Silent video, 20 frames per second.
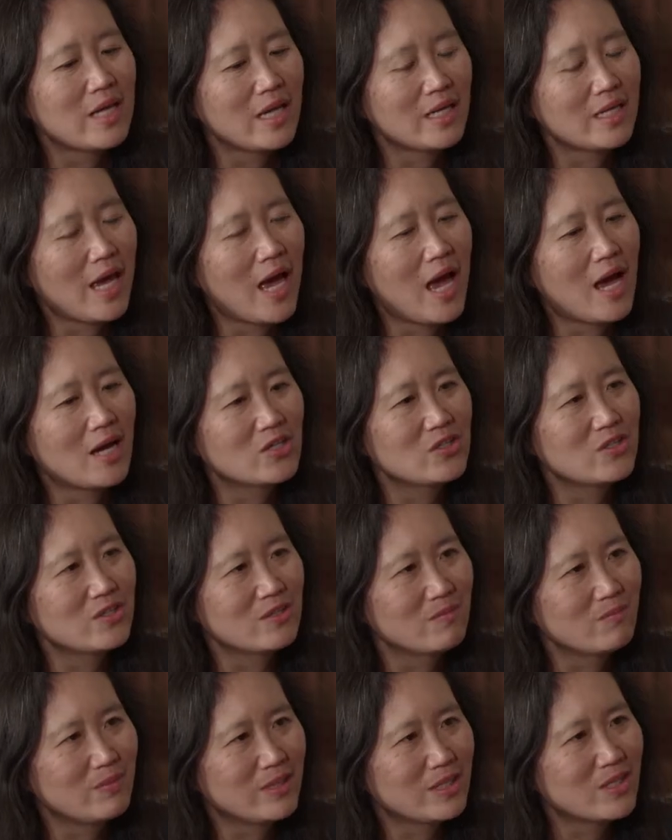take
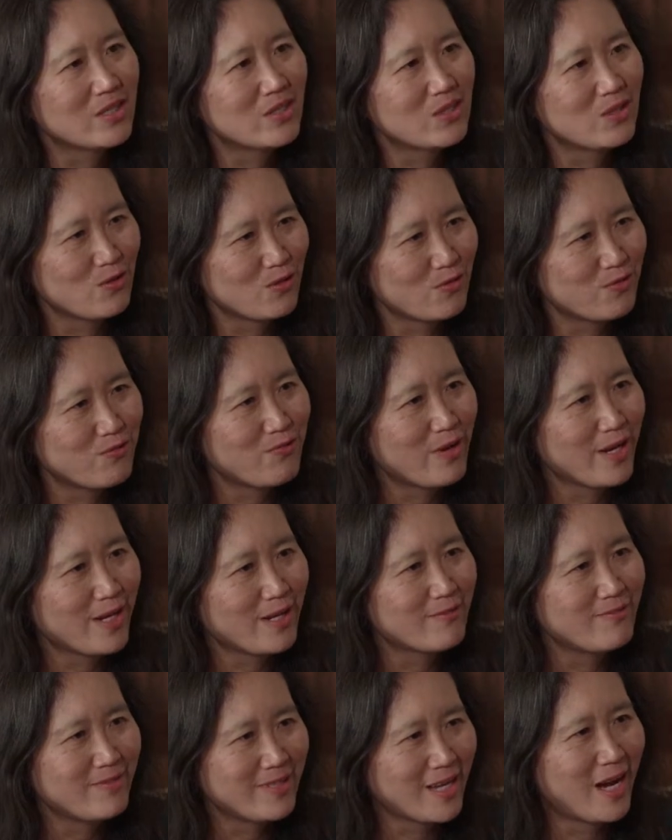action because they're afraid
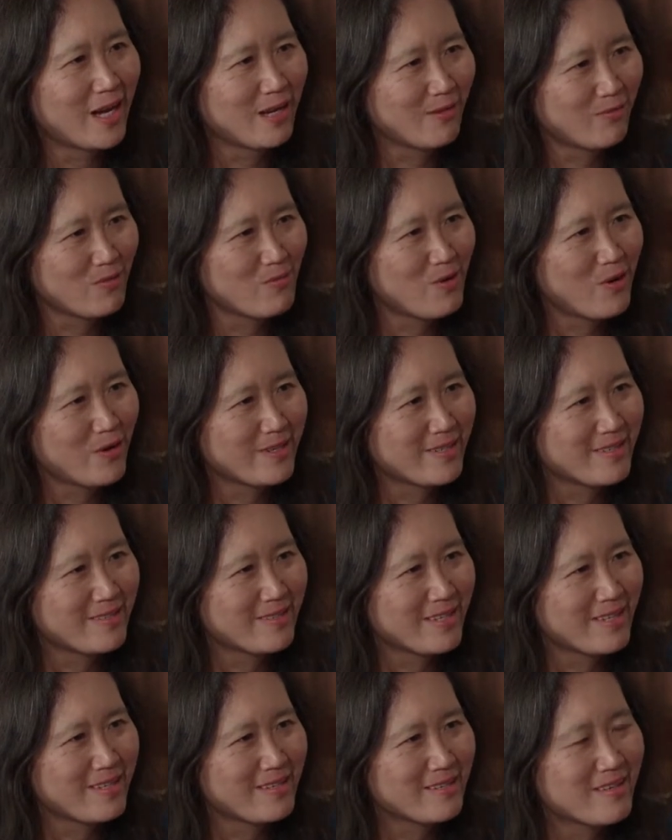of dying from heart
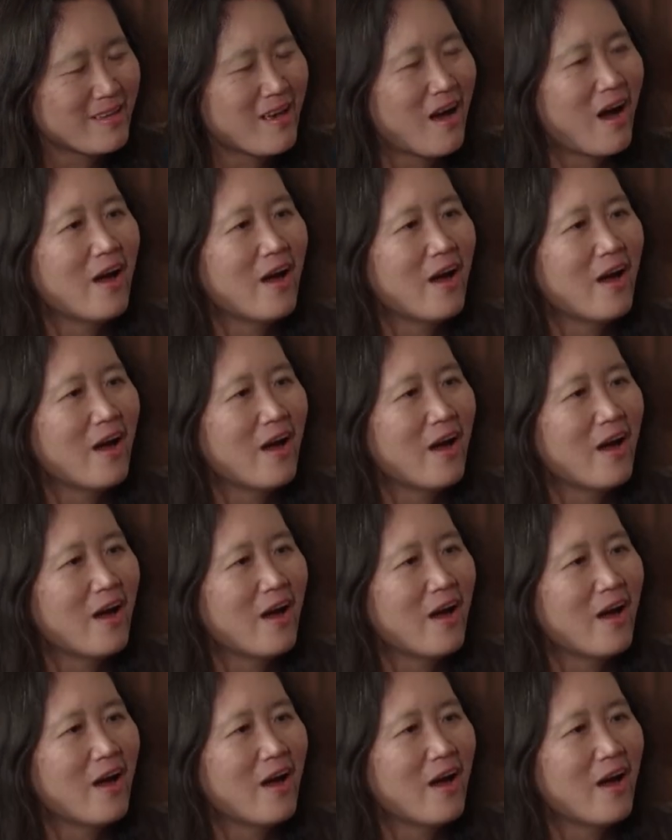disease.